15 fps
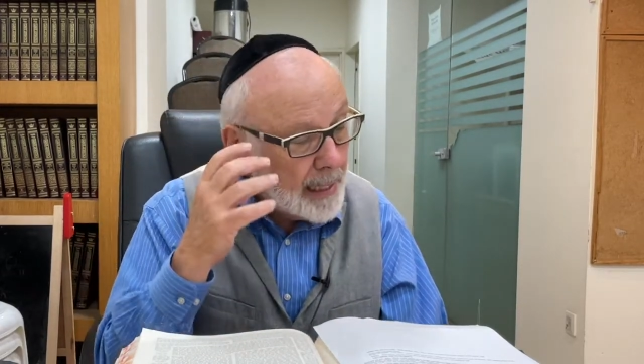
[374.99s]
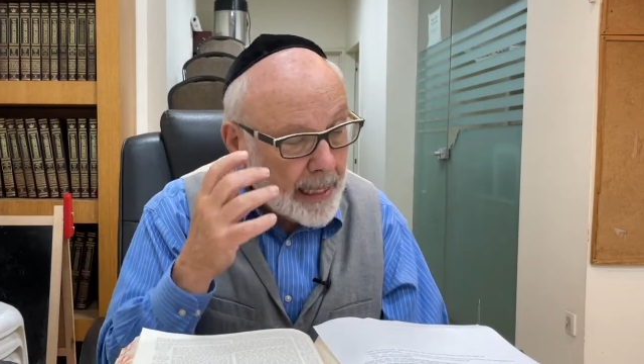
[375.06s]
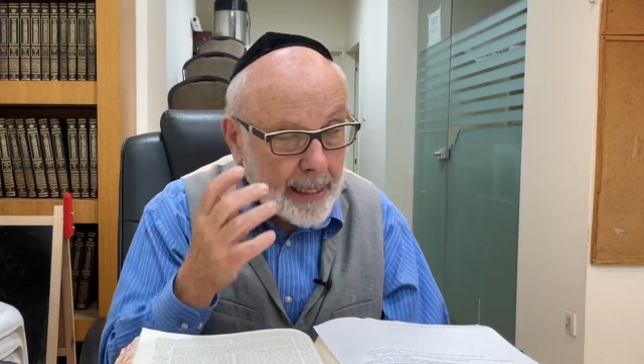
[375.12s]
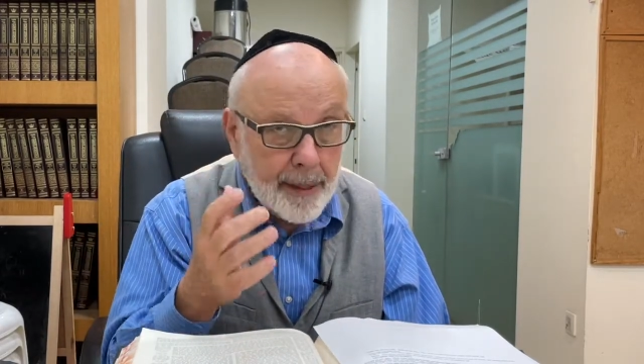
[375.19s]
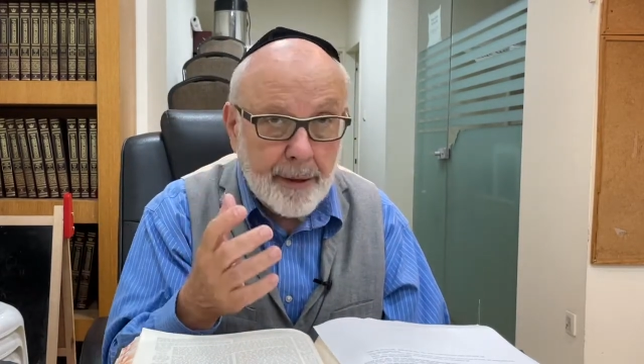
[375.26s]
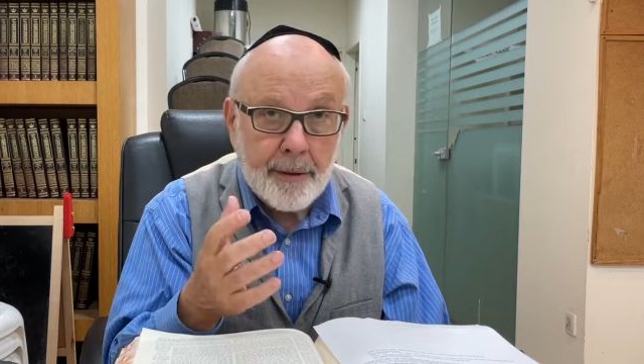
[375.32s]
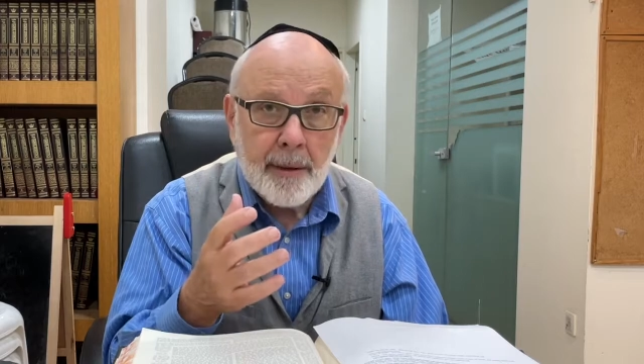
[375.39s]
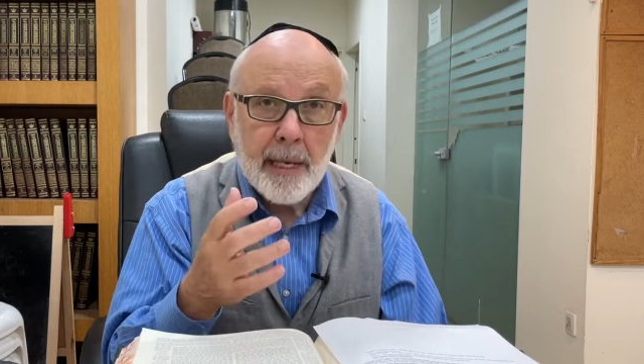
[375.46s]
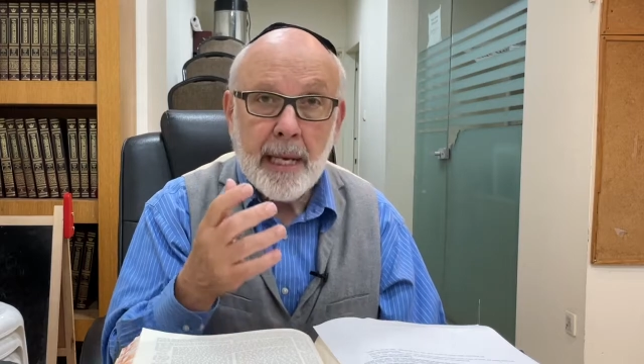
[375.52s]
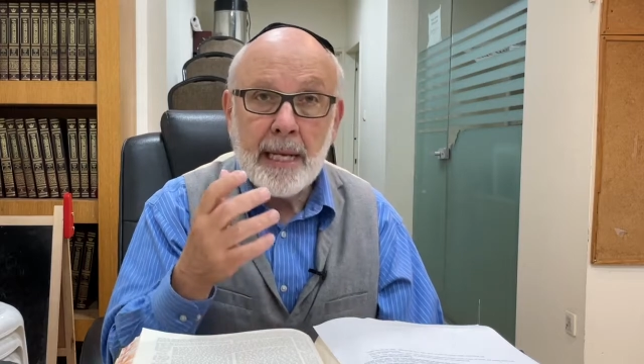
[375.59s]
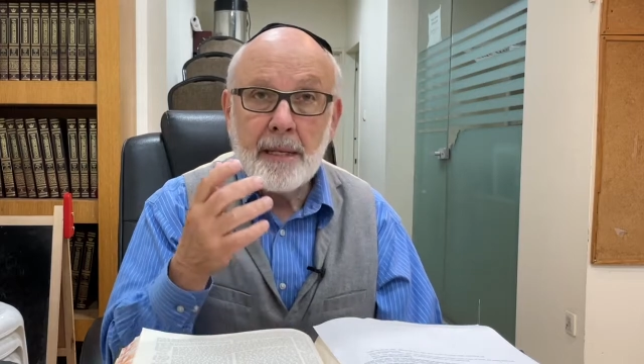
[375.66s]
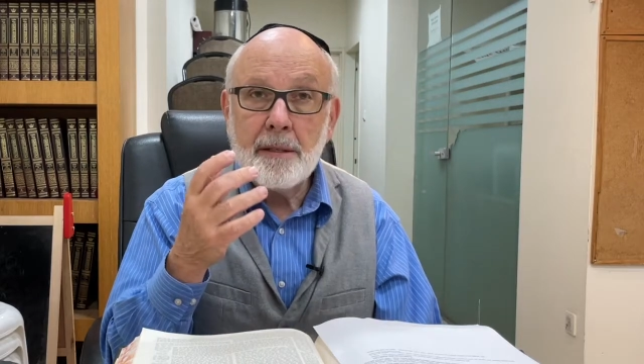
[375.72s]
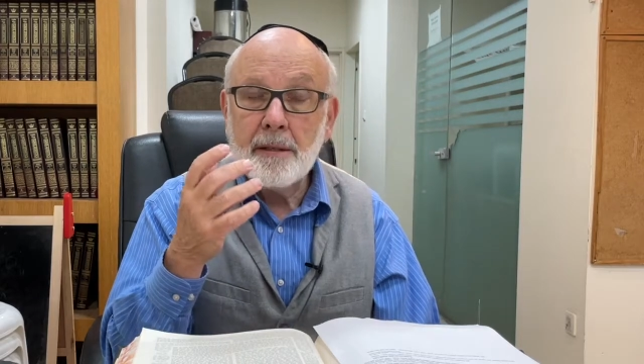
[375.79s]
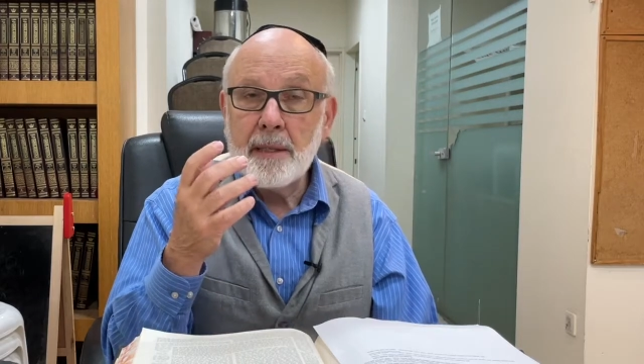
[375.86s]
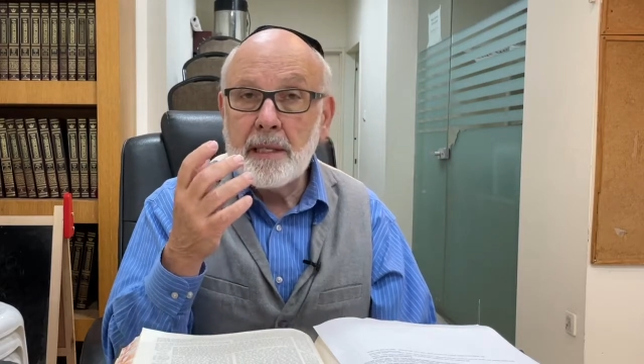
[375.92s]
era
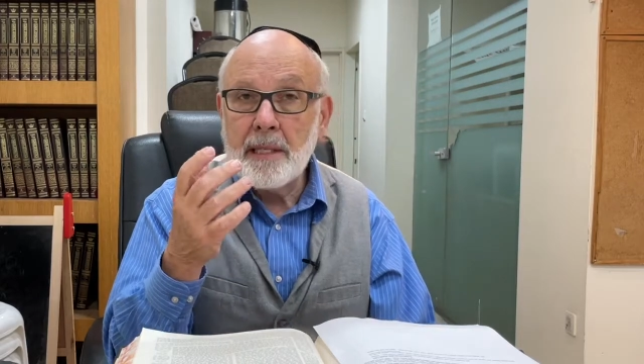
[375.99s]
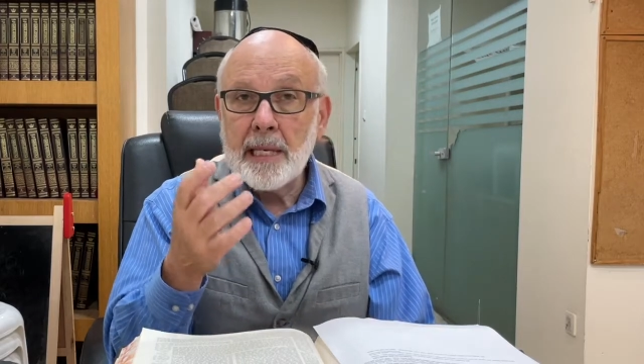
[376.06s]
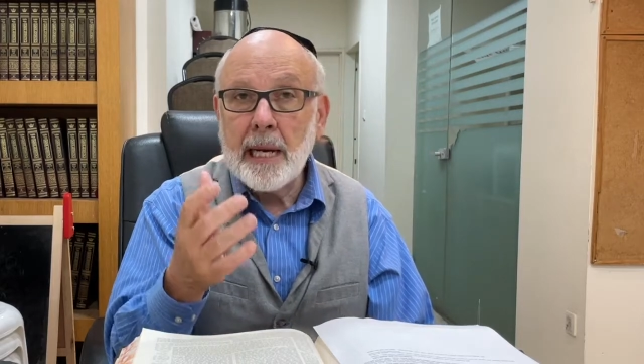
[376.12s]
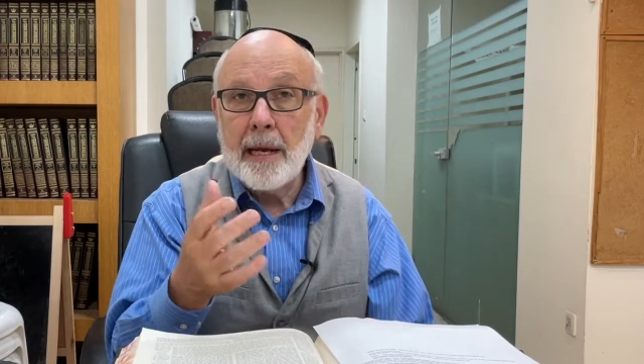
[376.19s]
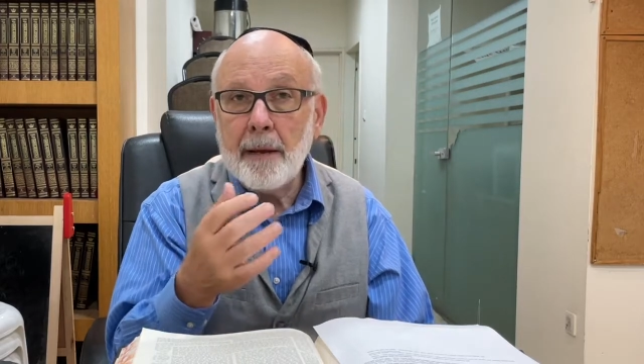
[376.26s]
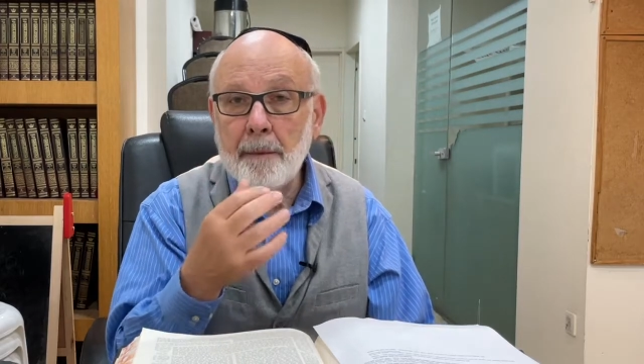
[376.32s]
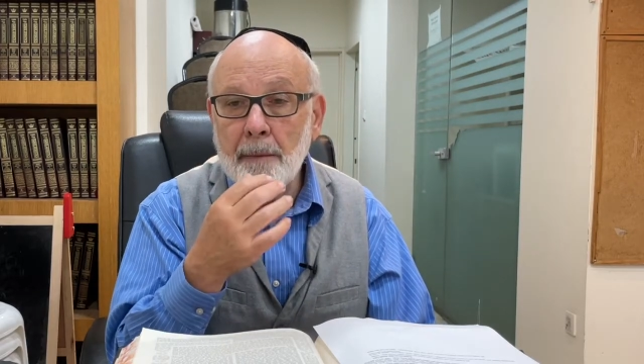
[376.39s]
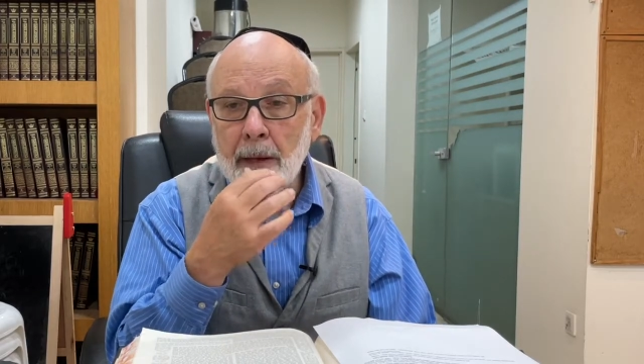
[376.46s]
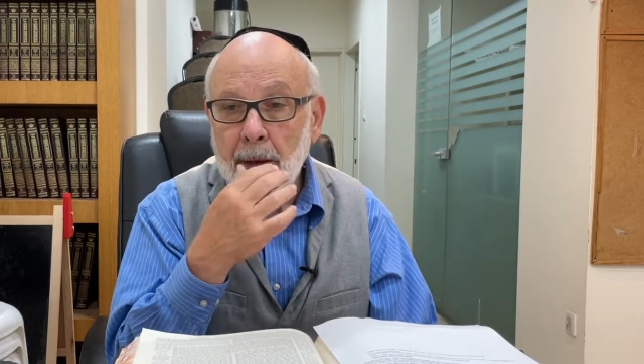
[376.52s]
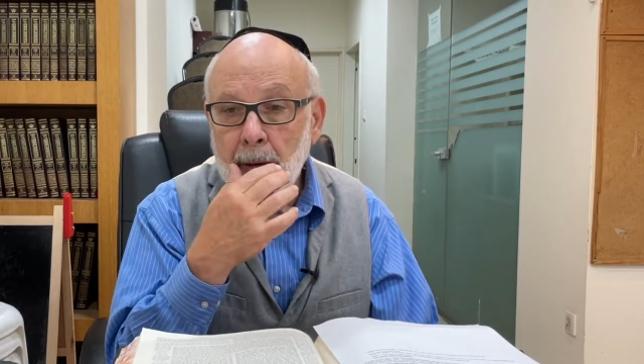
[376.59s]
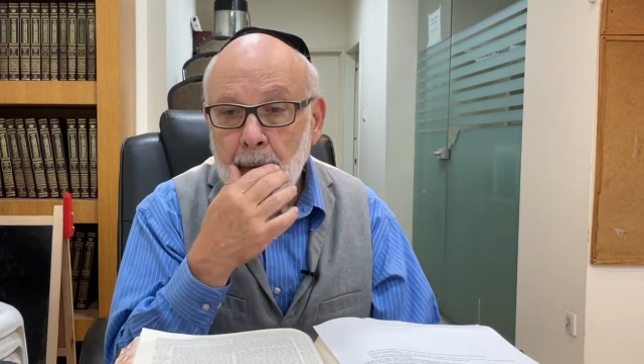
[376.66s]
and to the time.